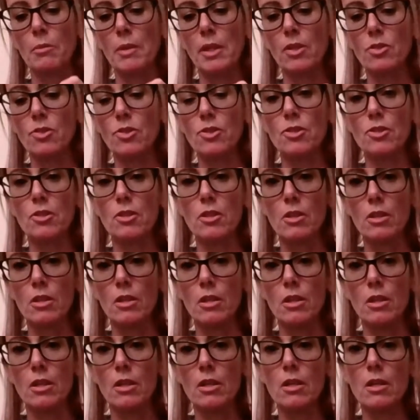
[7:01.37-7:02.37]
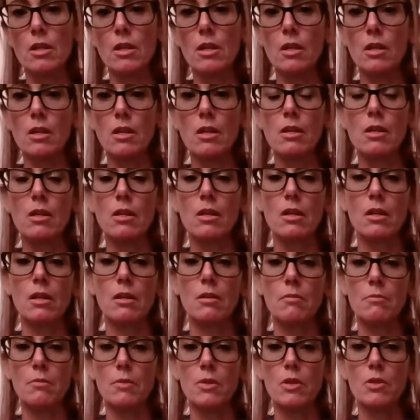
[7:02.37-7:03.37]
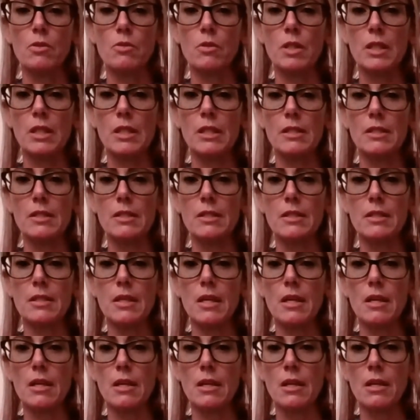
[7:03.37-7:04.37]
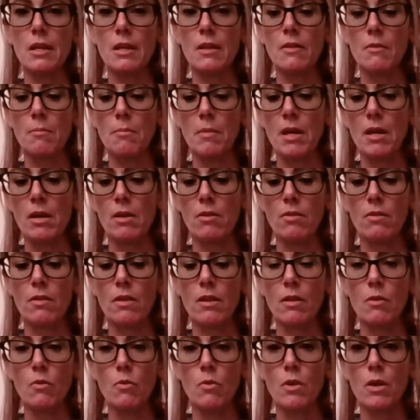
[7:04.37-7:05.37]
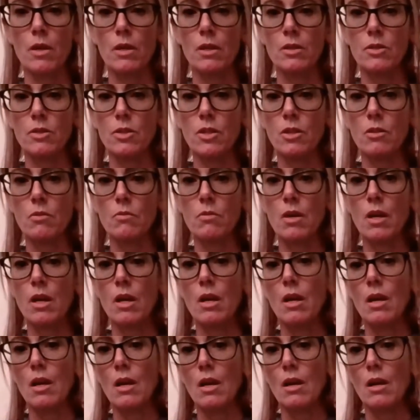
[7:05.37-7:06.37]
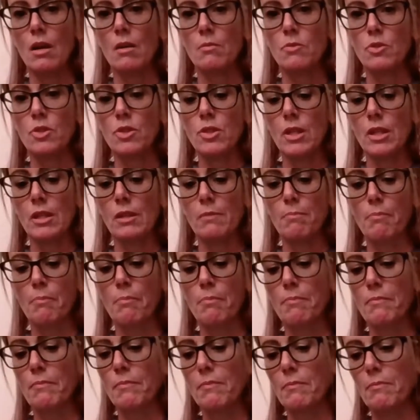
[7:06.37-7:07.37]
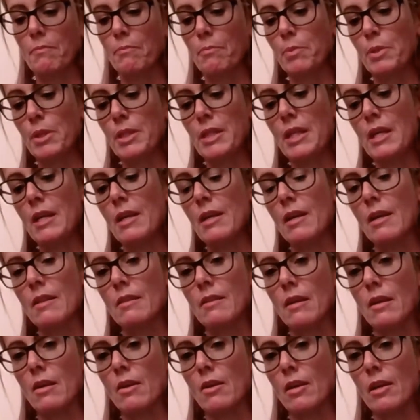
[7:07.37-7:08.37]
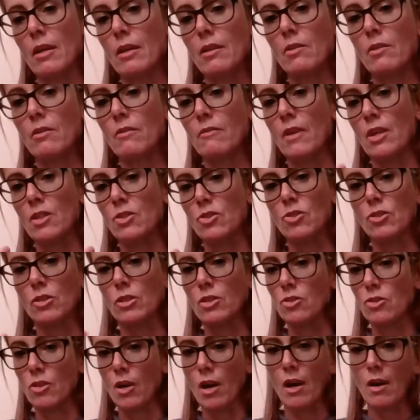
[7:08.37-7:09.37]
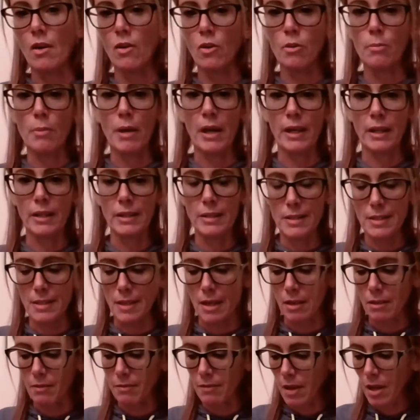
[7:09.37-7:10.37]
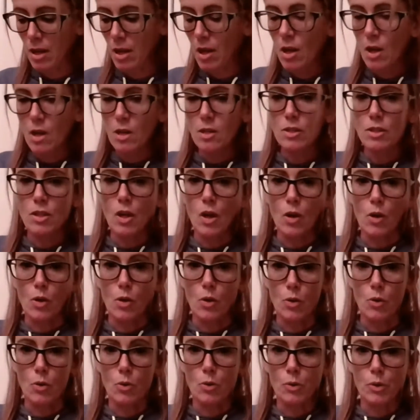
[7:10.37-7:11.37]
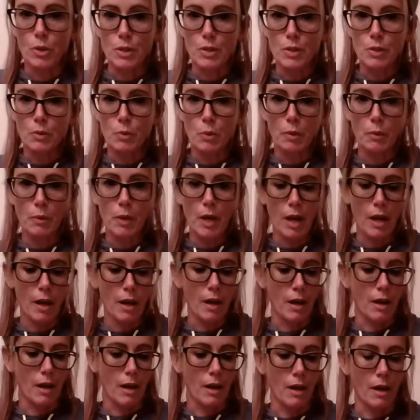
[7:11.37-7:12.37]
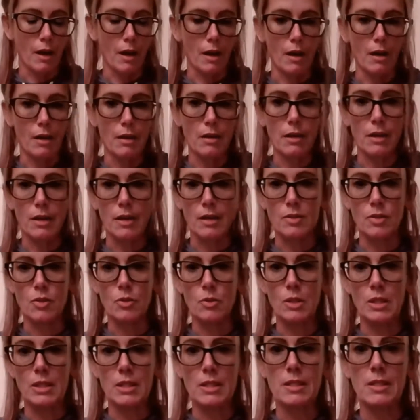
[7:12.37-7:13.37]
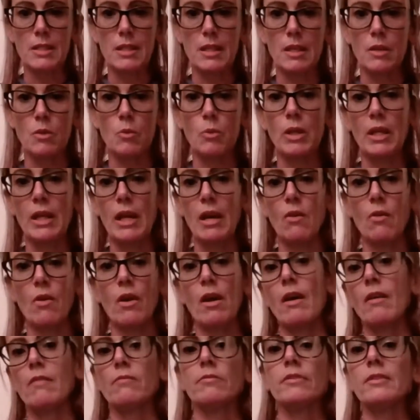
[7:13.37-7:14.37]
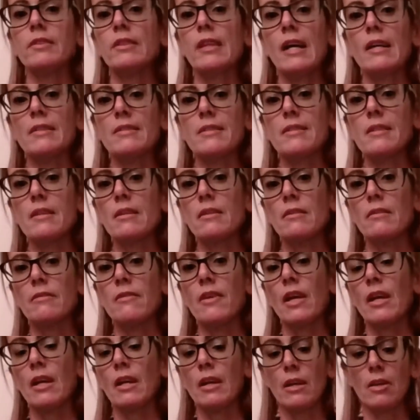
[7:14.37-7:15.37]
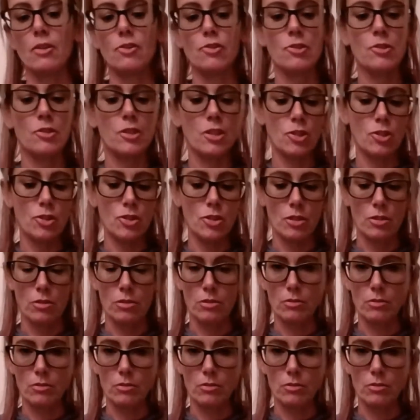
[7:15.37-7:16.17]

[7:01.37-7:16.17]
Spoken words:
sure I'm doing this in the manner that I want it to. I'm just going to put that on there. It'll eventually dry all by itself. So this is where we're at. As you can see, we now have less of a traditional